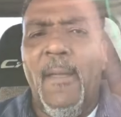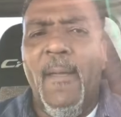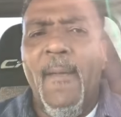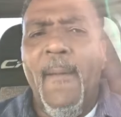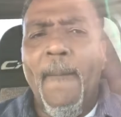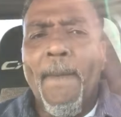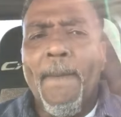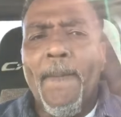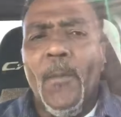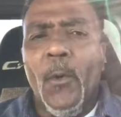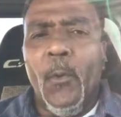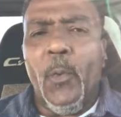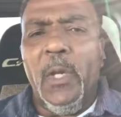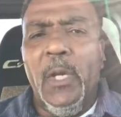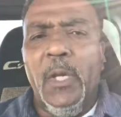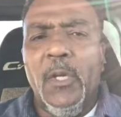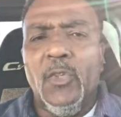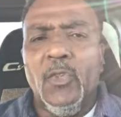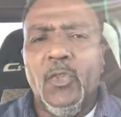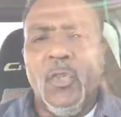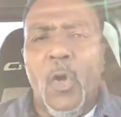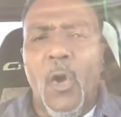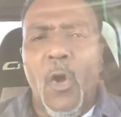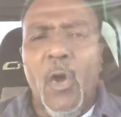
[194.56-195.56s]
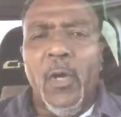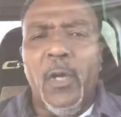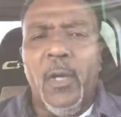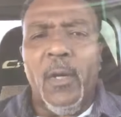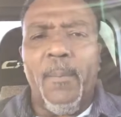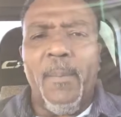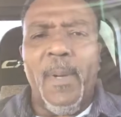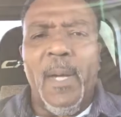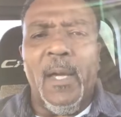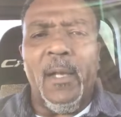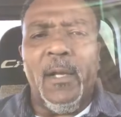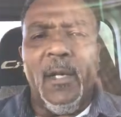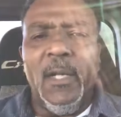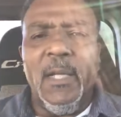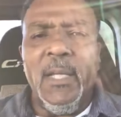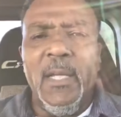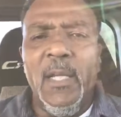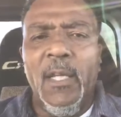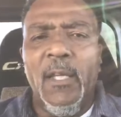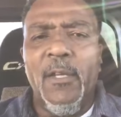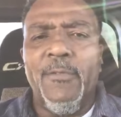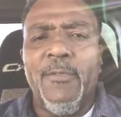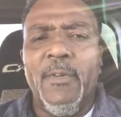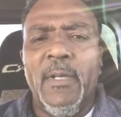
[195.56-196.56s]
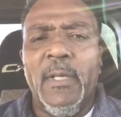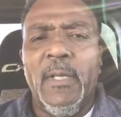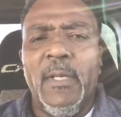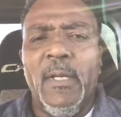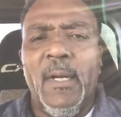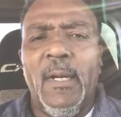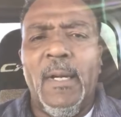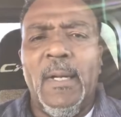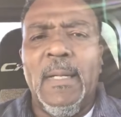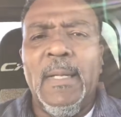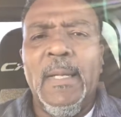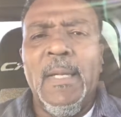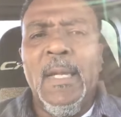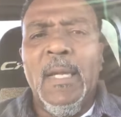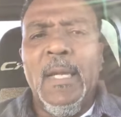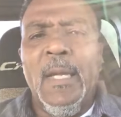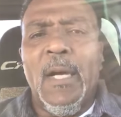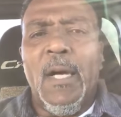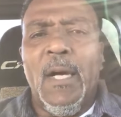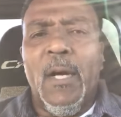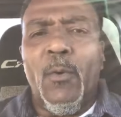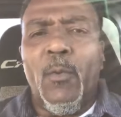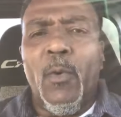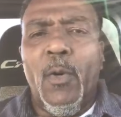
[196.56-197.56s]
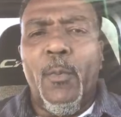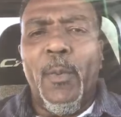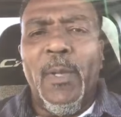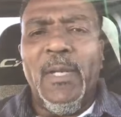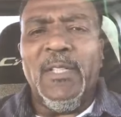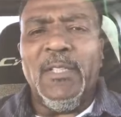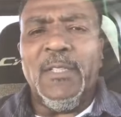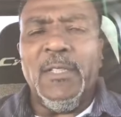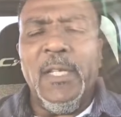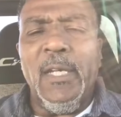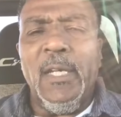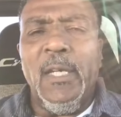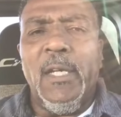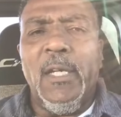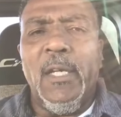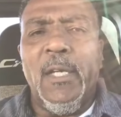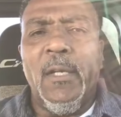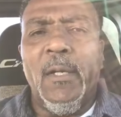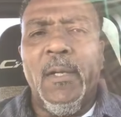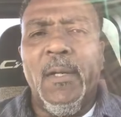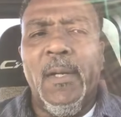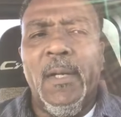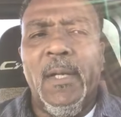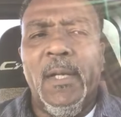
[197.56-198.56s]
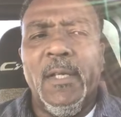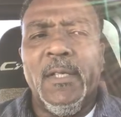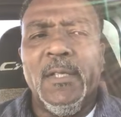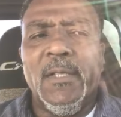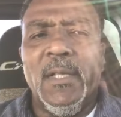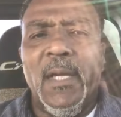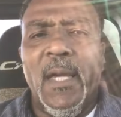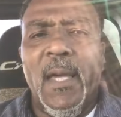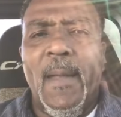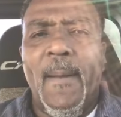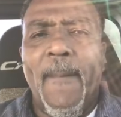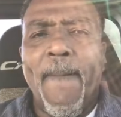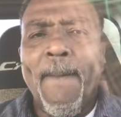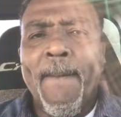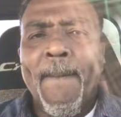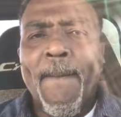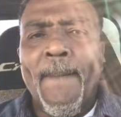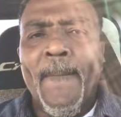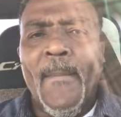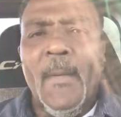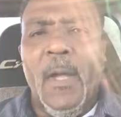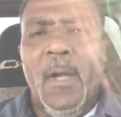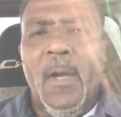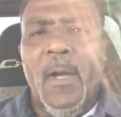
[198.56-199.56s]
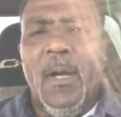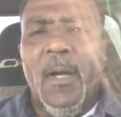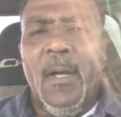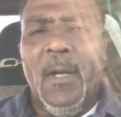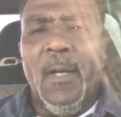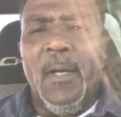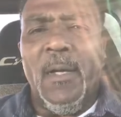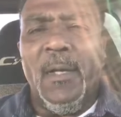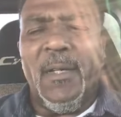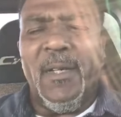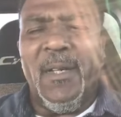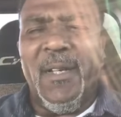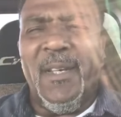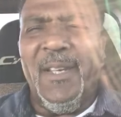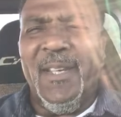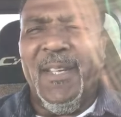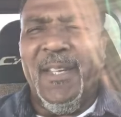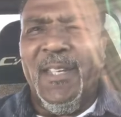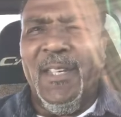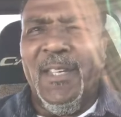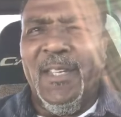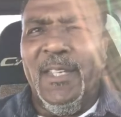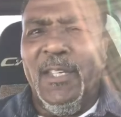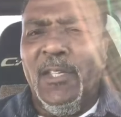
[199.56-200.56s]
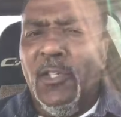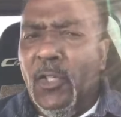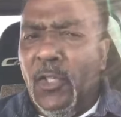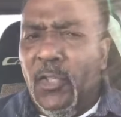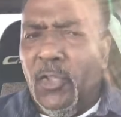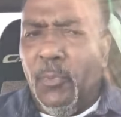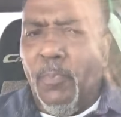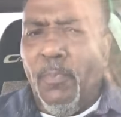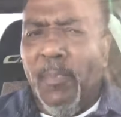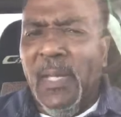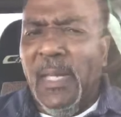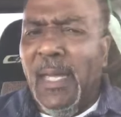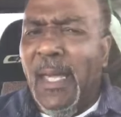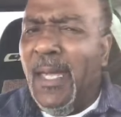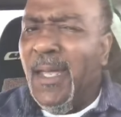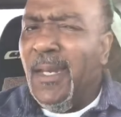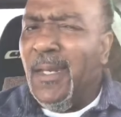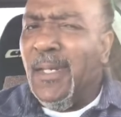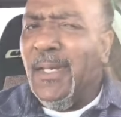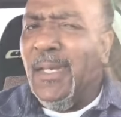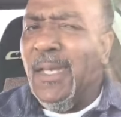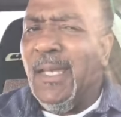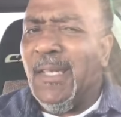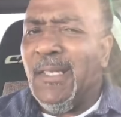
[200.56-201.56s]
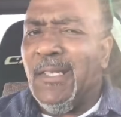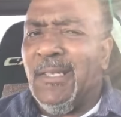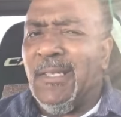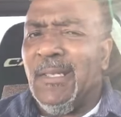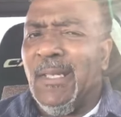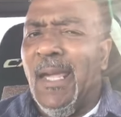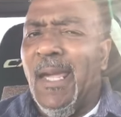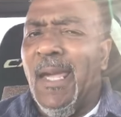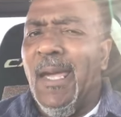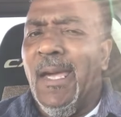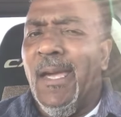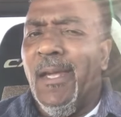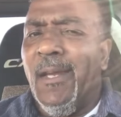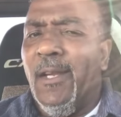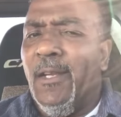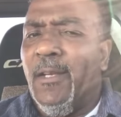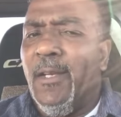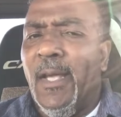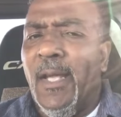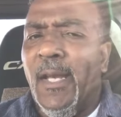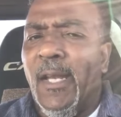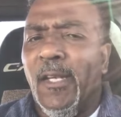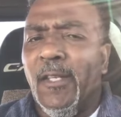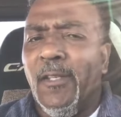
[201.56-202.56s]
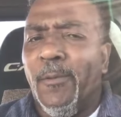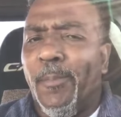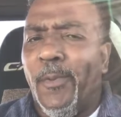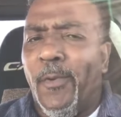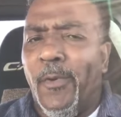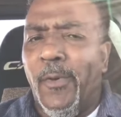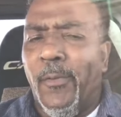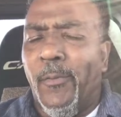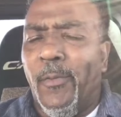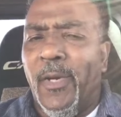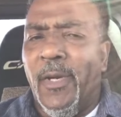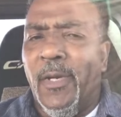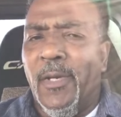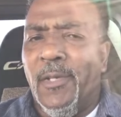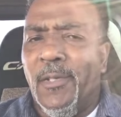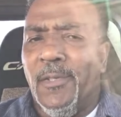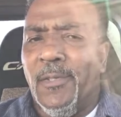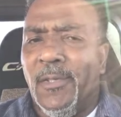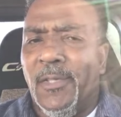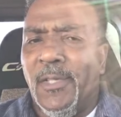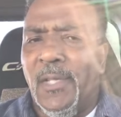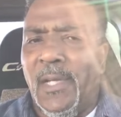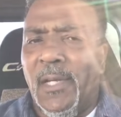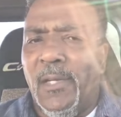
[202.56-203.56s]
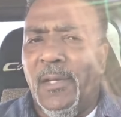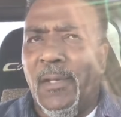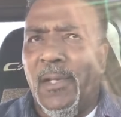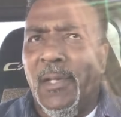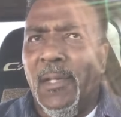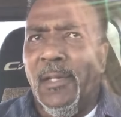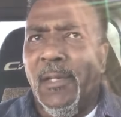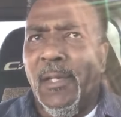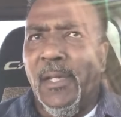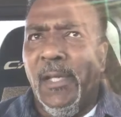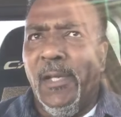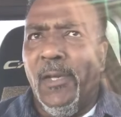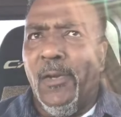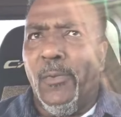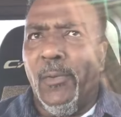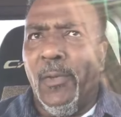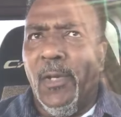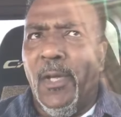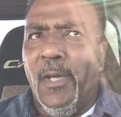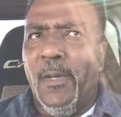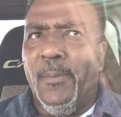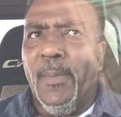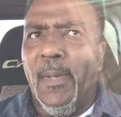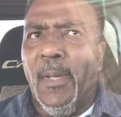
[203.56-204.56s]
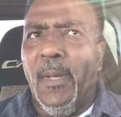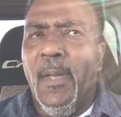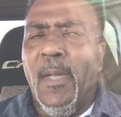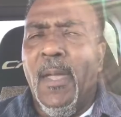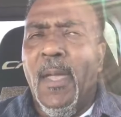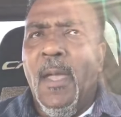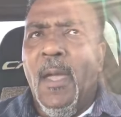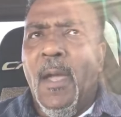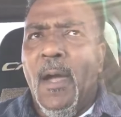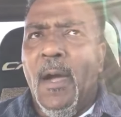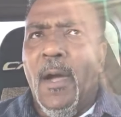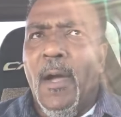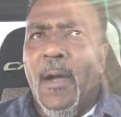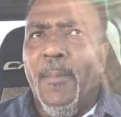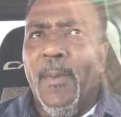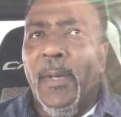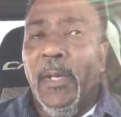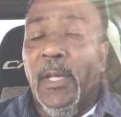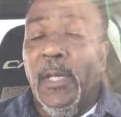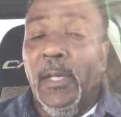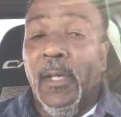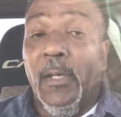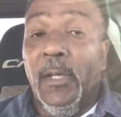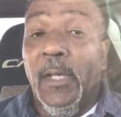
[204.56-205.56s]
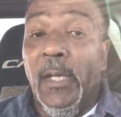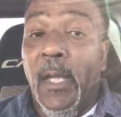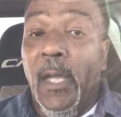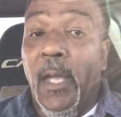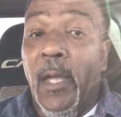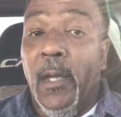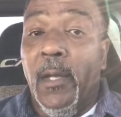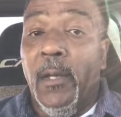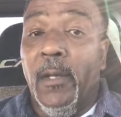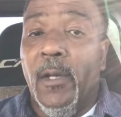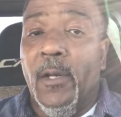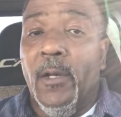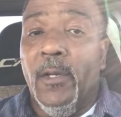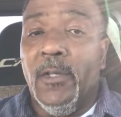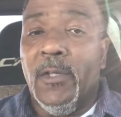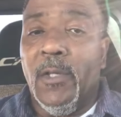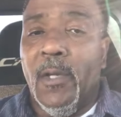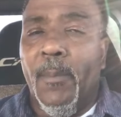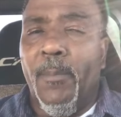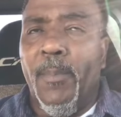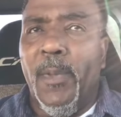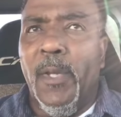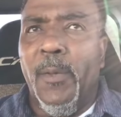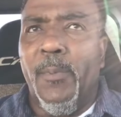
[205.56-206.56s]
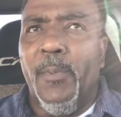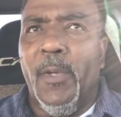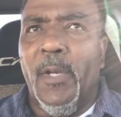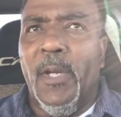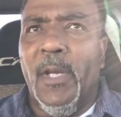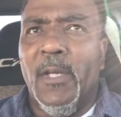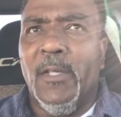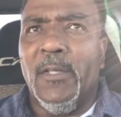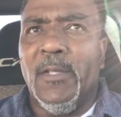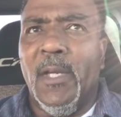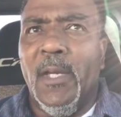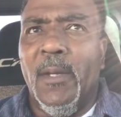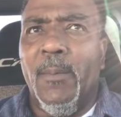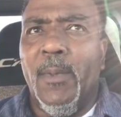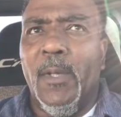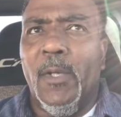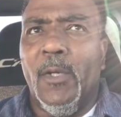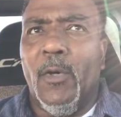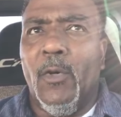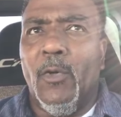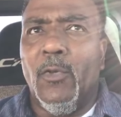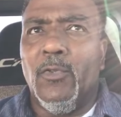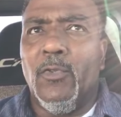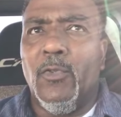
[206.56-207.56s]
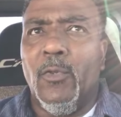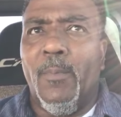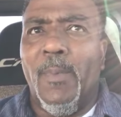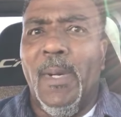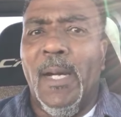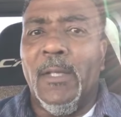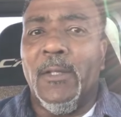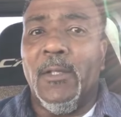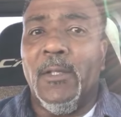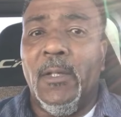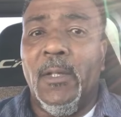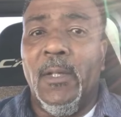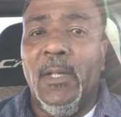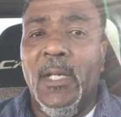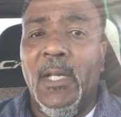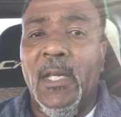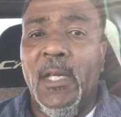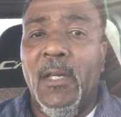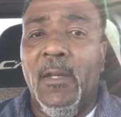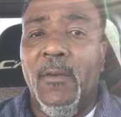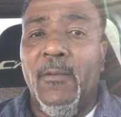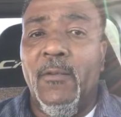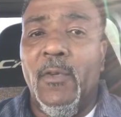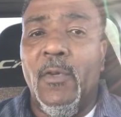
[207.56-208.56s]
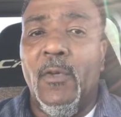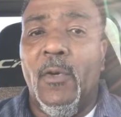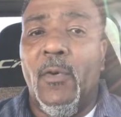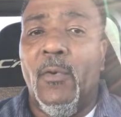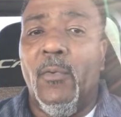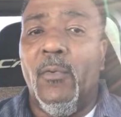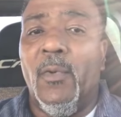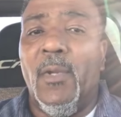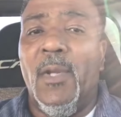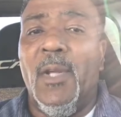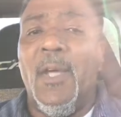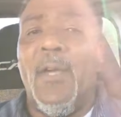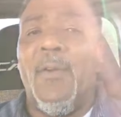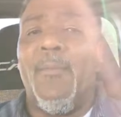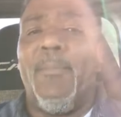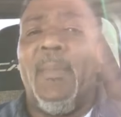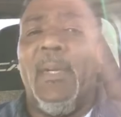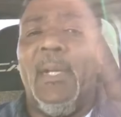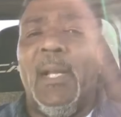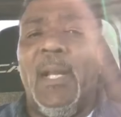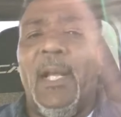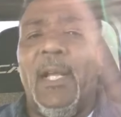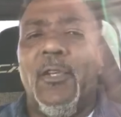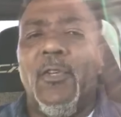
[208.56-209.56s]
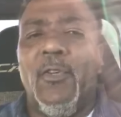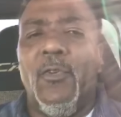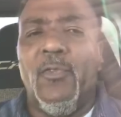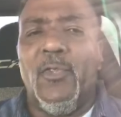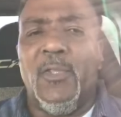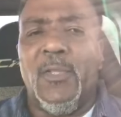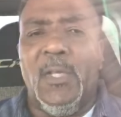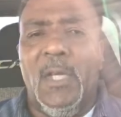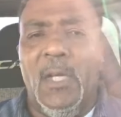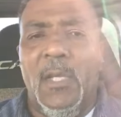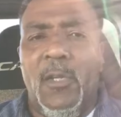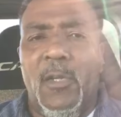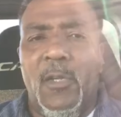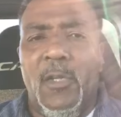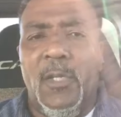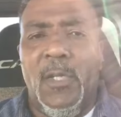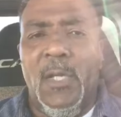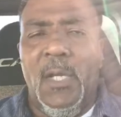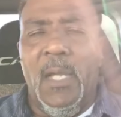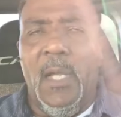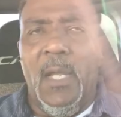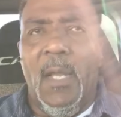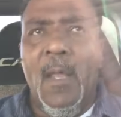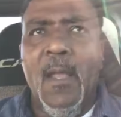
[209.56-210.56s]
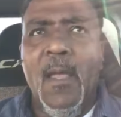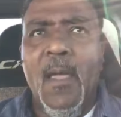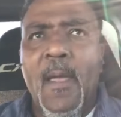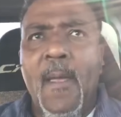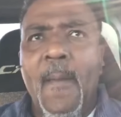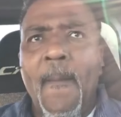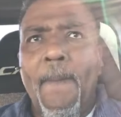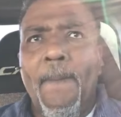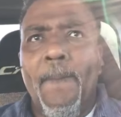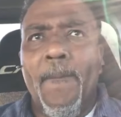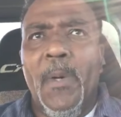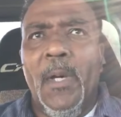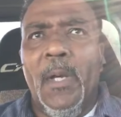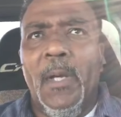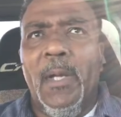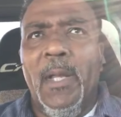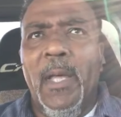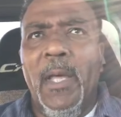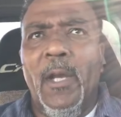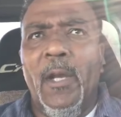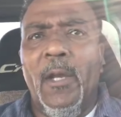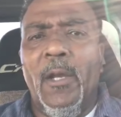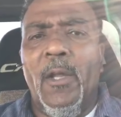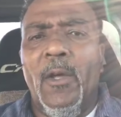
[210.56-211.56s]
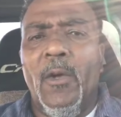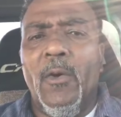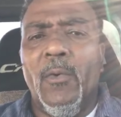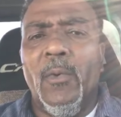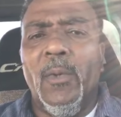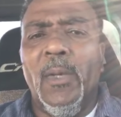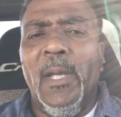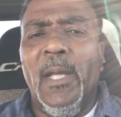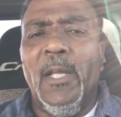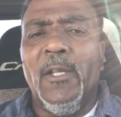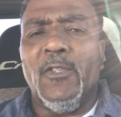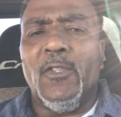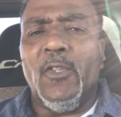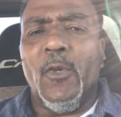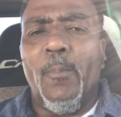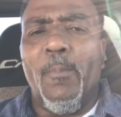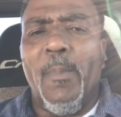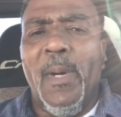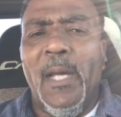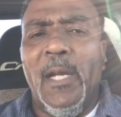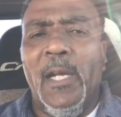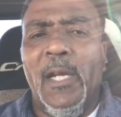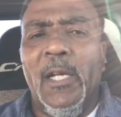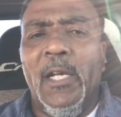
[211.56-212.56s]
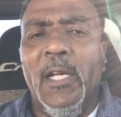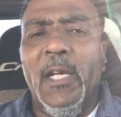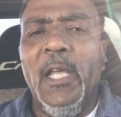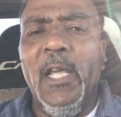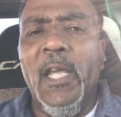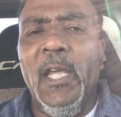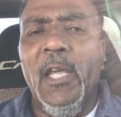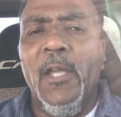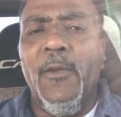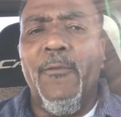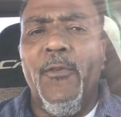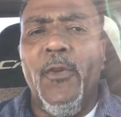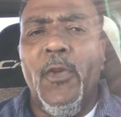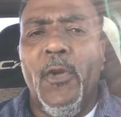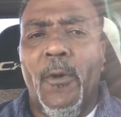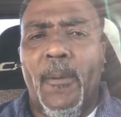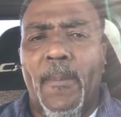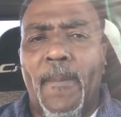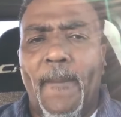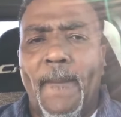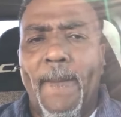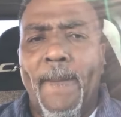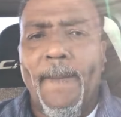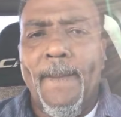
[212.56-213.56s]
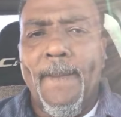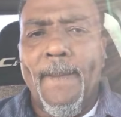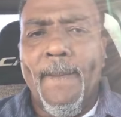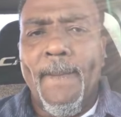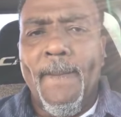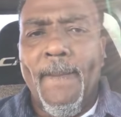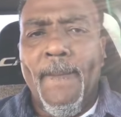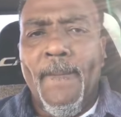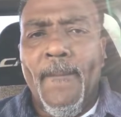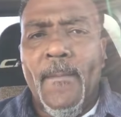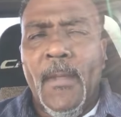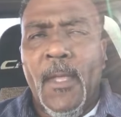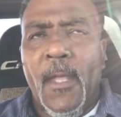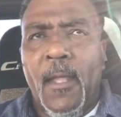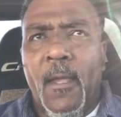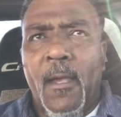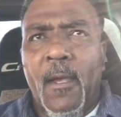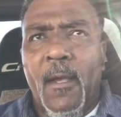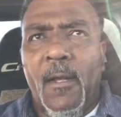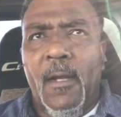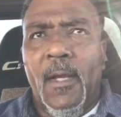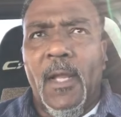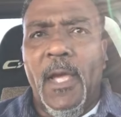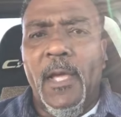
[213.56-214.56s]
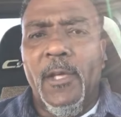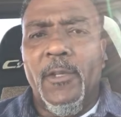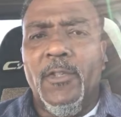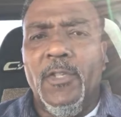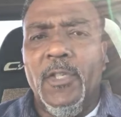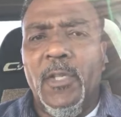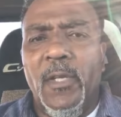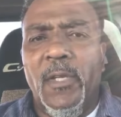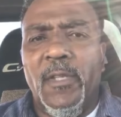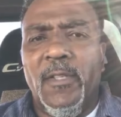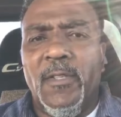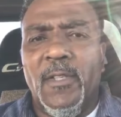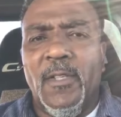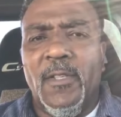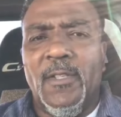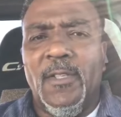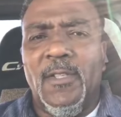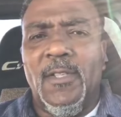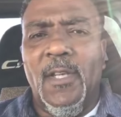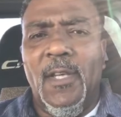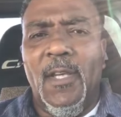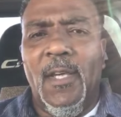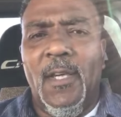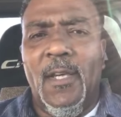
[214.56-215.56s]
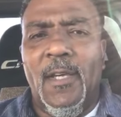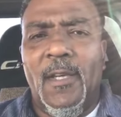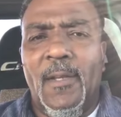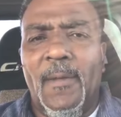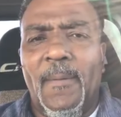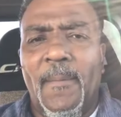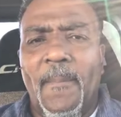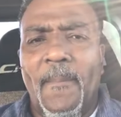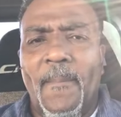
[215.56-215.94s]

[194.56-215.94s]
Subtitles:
And when he's talking about leaving, what we see here is that he just began to get sad. And not at the point where he's saying he don't love me, but then again, there are some people that say, because you're about to leave, you don't love me like you say you did. But let alone let somebody leave you like Jesus did.